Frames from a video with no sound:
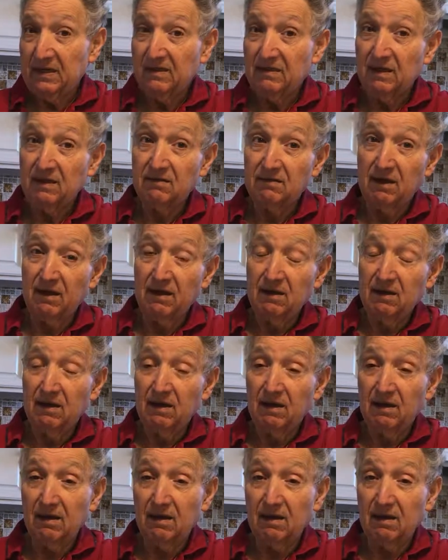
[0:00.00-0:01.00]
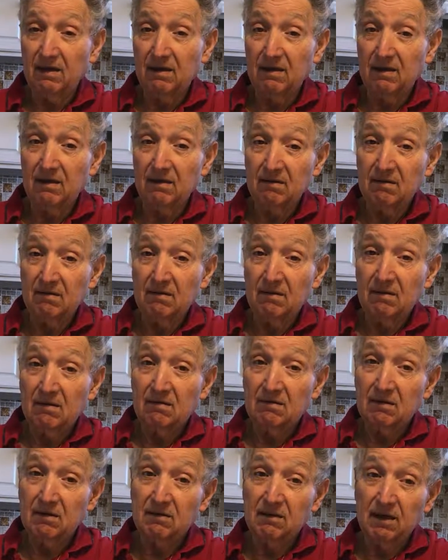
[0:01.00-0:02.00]
They take
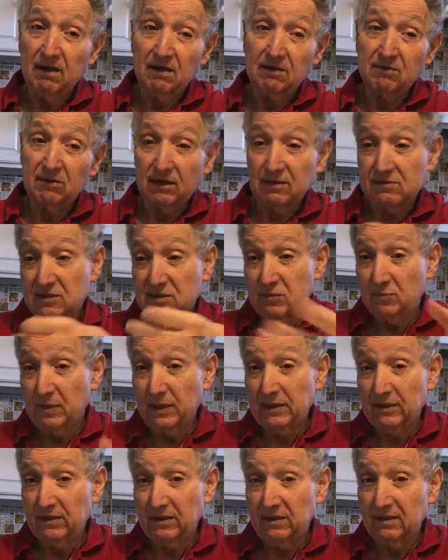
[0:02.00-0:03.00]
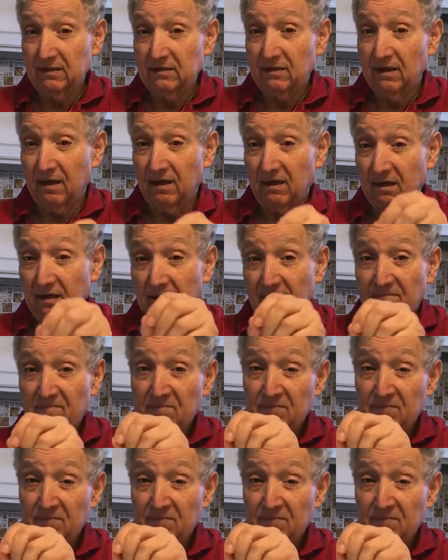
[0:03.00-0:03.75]
a transmitter, they